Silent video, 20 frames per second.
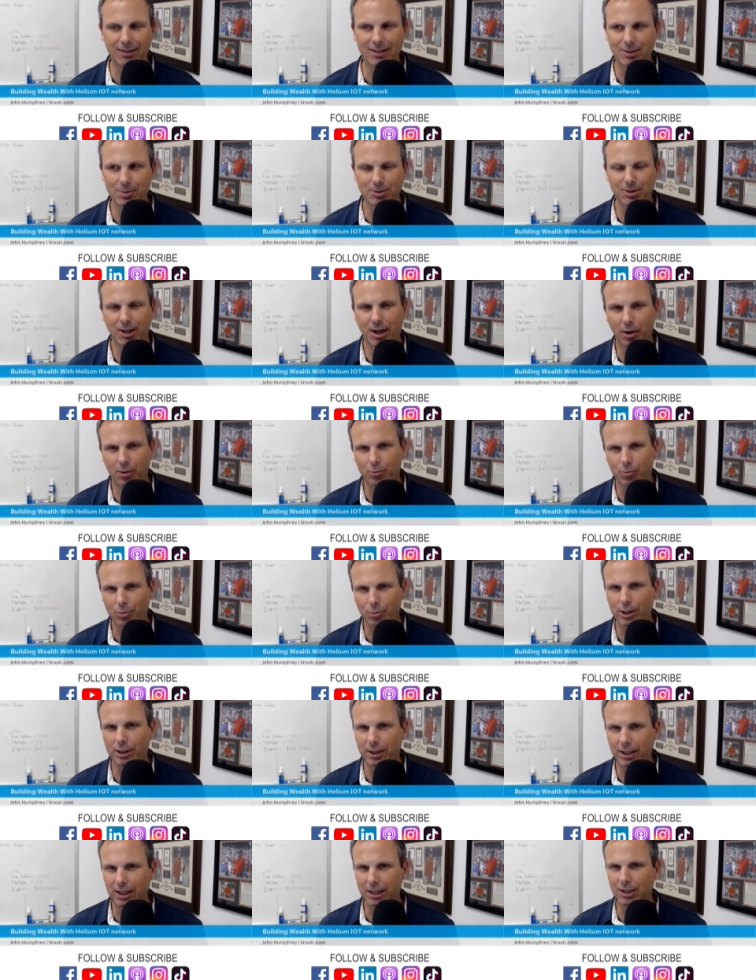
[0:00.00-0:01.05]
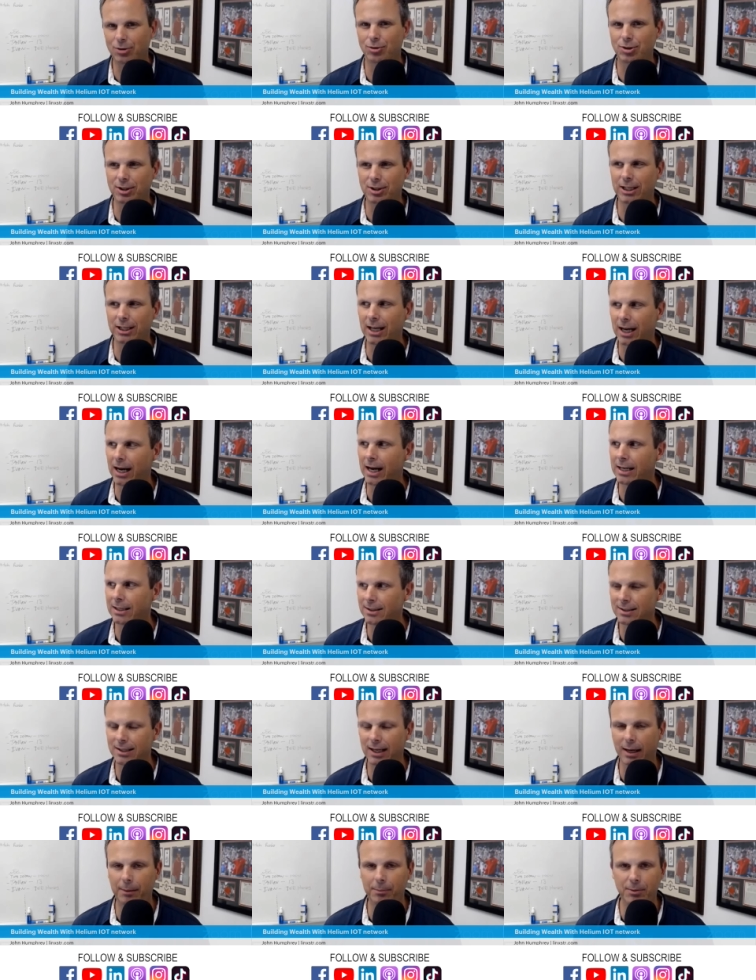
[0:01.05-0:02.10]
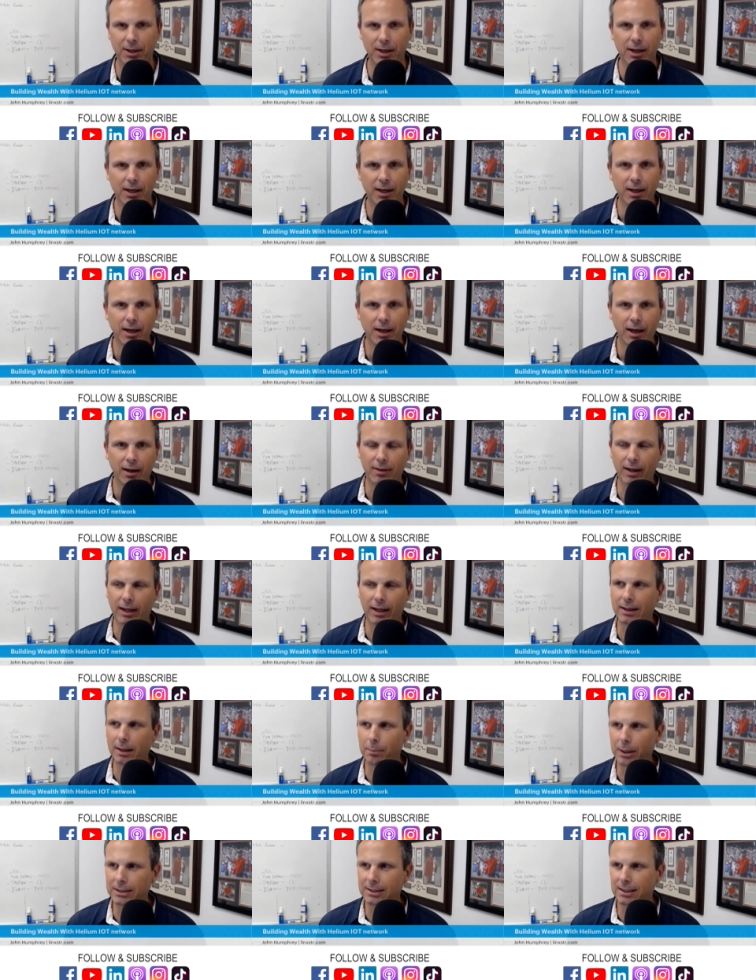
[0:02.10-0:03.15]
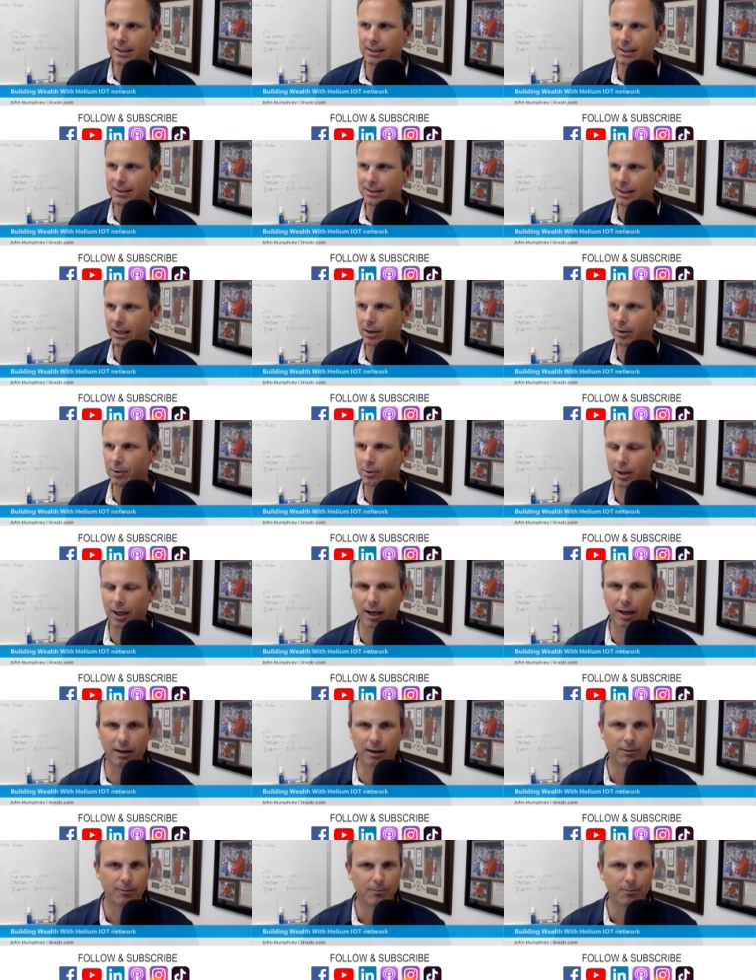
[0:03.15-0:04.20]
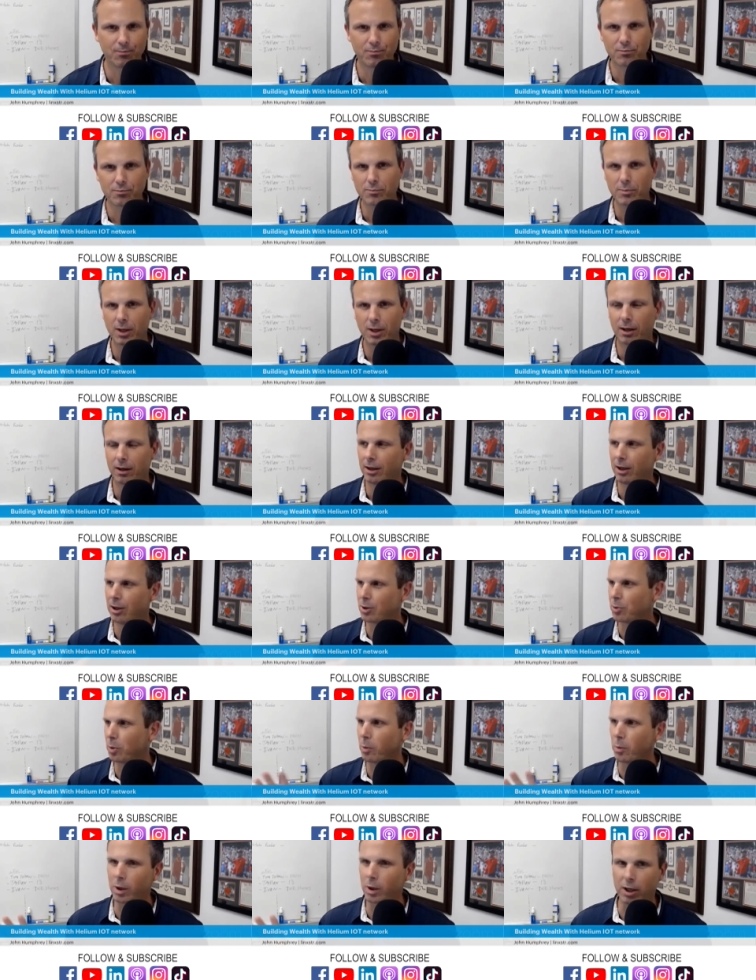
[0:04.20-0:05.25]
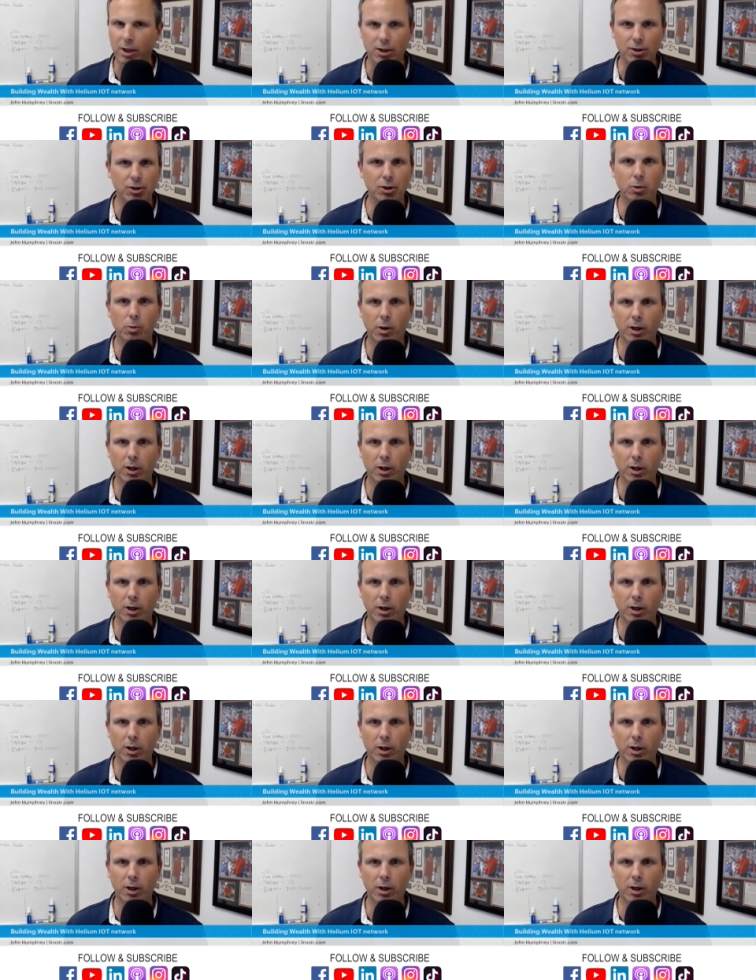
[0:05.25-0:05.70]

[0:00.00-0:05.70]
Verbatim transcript: This was like a really interesting concept that they basically said, okay, here's what we're going to do.